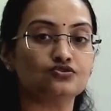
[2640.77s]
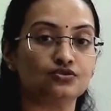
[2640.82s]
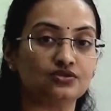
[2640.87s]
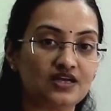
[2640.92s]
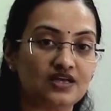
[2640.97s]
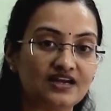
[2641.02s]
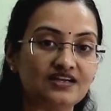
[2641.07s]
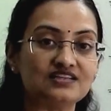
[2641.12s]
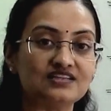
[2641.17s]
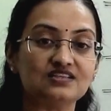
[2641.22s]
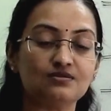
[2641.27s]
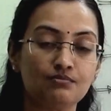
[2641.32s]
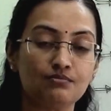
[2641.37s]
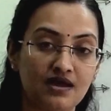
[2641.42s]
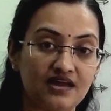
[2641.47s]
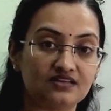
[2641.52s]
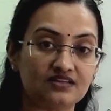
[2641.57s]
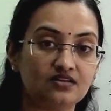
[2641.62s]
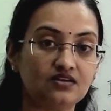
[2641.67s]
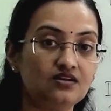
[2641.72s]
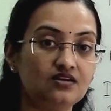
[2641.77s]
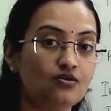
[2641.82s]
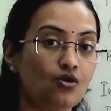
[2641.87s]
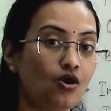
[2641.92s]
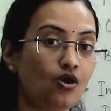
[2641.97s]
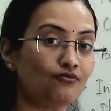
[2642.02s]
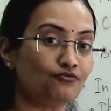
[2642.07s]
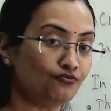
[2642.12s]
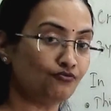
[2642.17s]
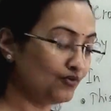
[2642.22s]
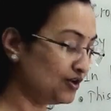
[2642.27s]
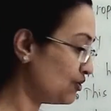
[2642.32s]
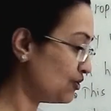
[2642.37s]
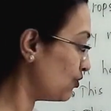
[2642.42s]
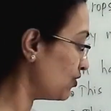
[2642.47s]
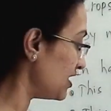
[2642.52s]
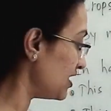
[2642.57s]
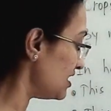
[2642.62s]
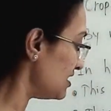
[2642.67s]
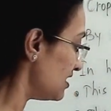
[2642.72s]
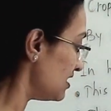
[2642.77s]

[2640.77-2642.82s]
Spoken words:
that is a method of winnowing.